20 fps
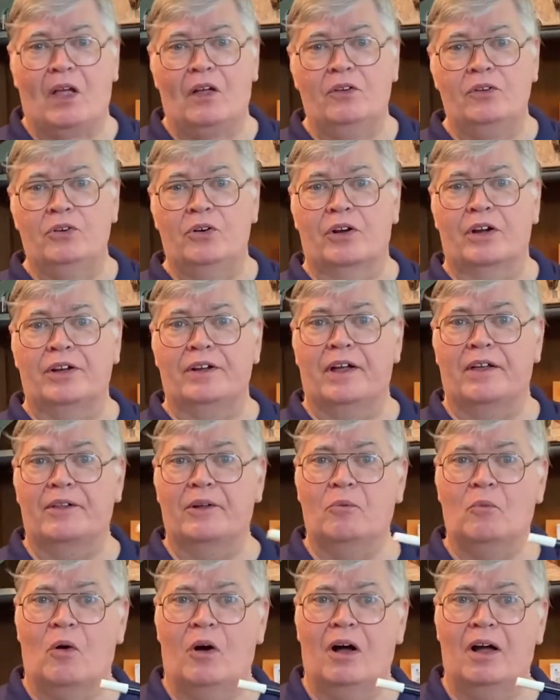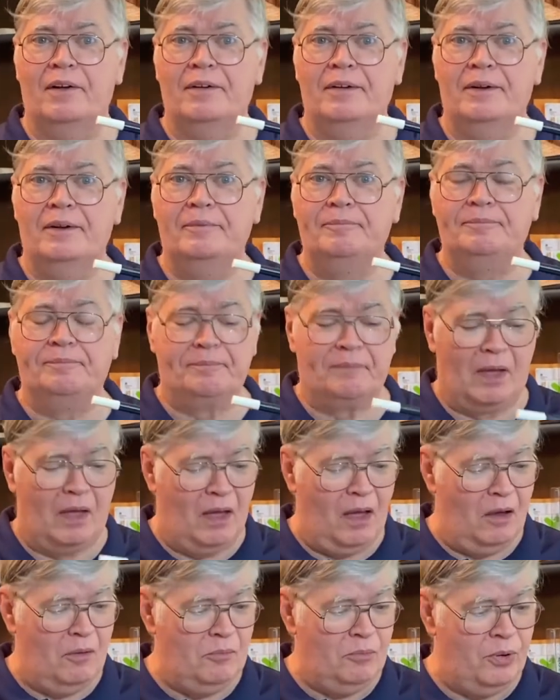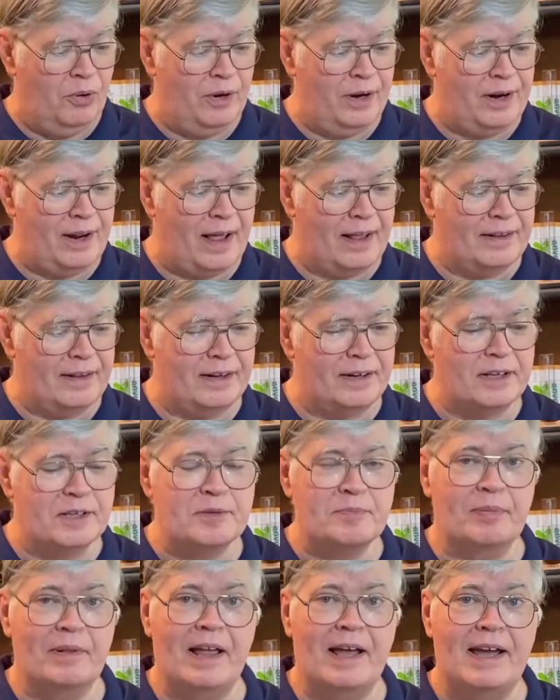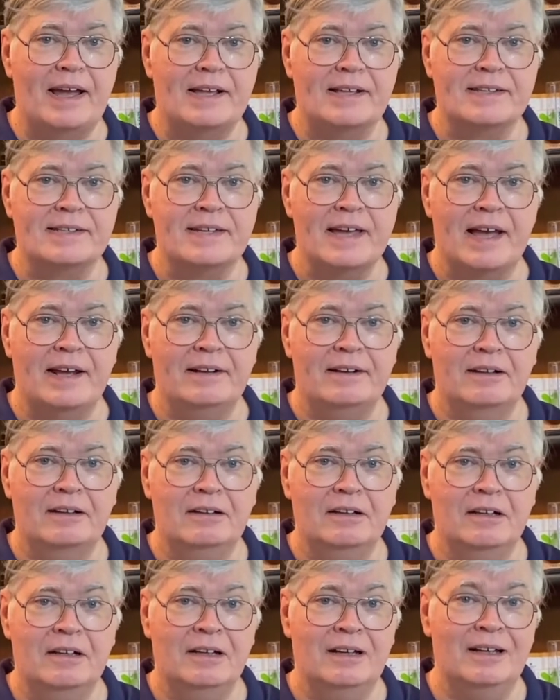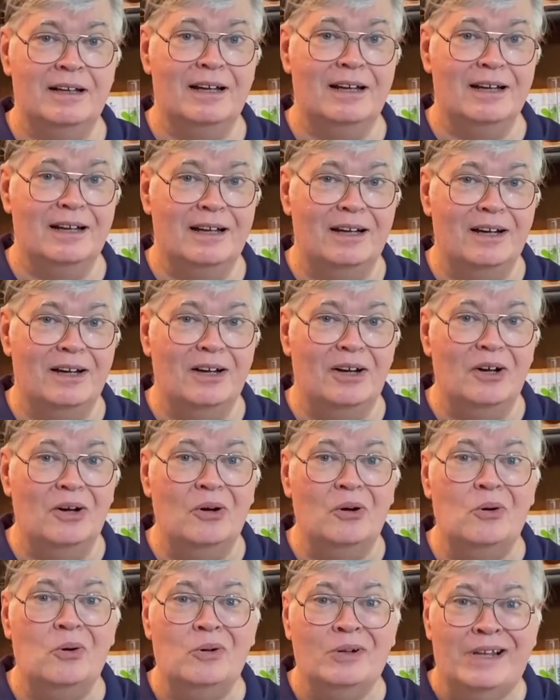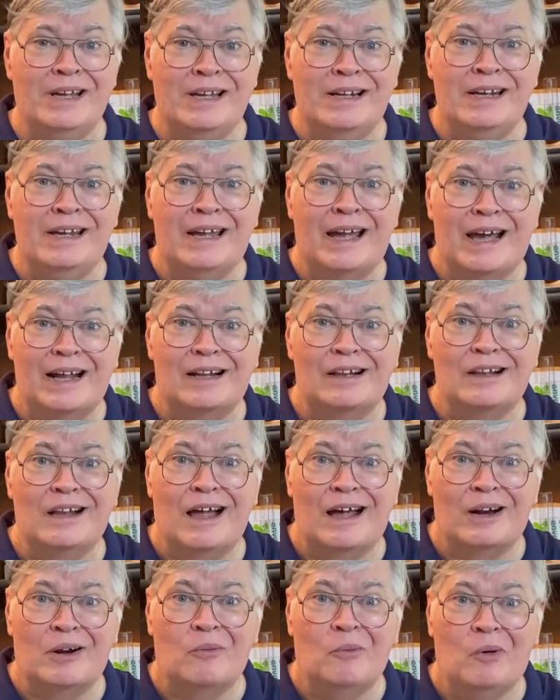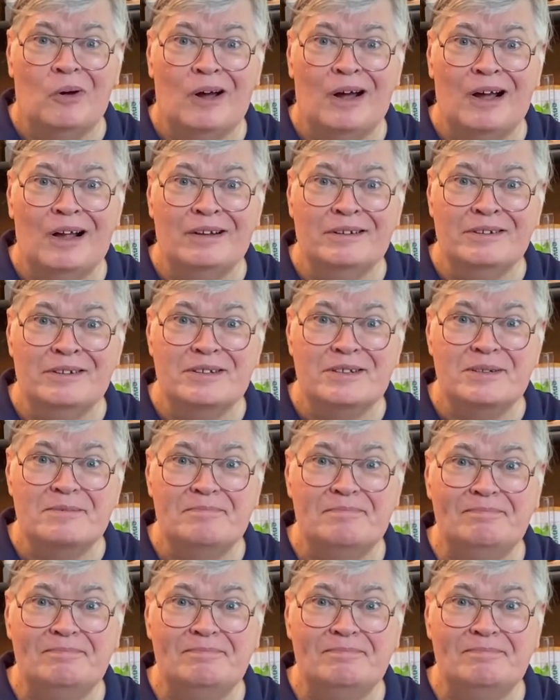took another wand, put it on the display, and said, "Houdini had a lot of wands."